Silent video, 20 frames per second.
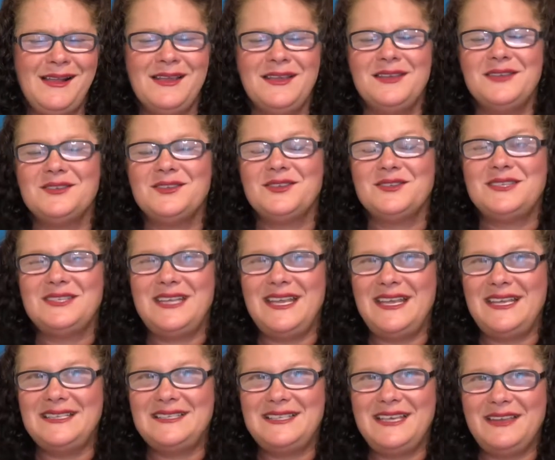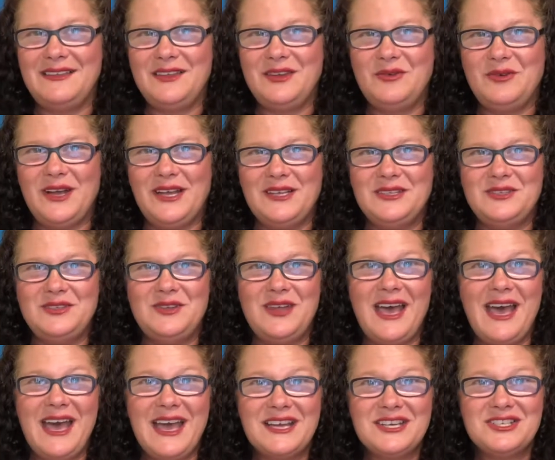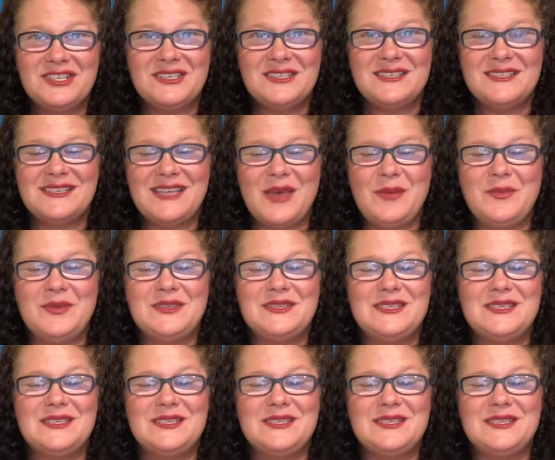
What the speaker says: So today's daily gratitude action step is